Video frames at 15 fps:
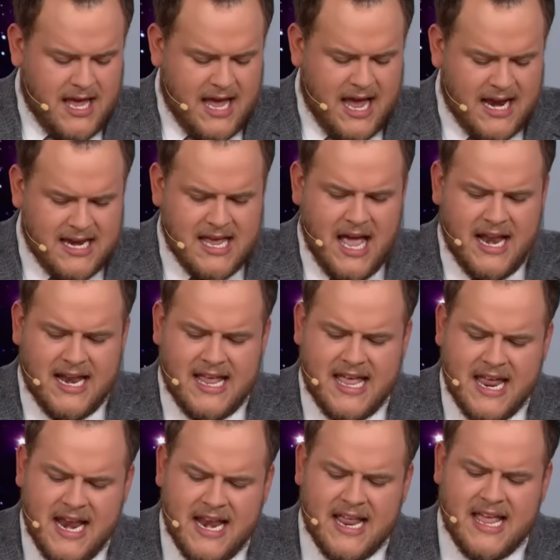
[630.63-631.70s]
And yet
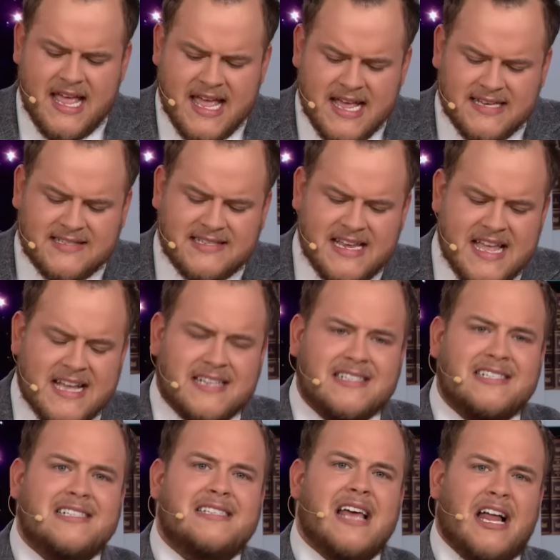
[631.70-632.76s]
it is
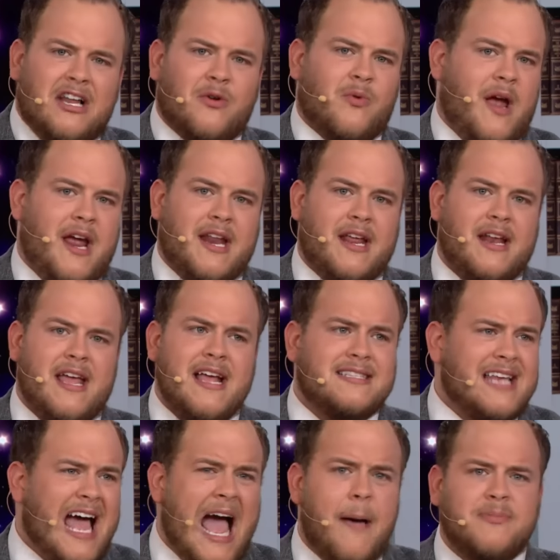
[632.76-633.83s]
accelerating.
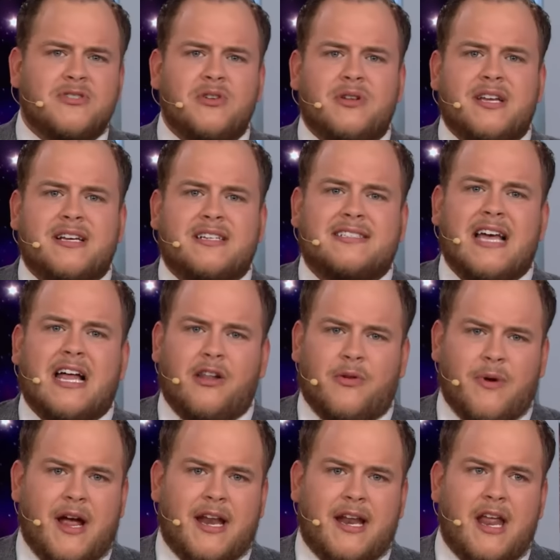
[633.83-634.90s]
It's absolutely
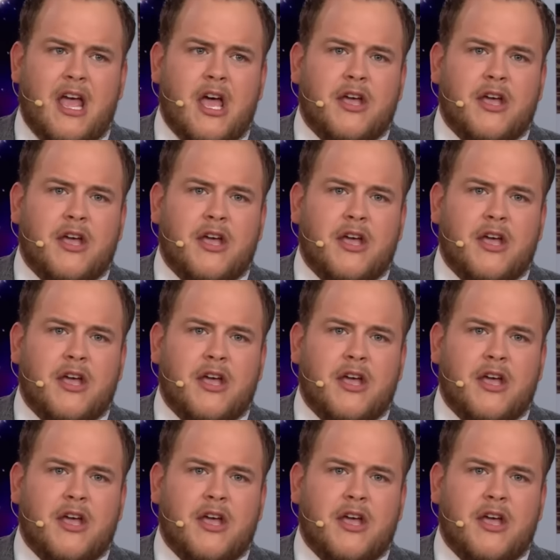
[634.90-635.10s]
accelerating.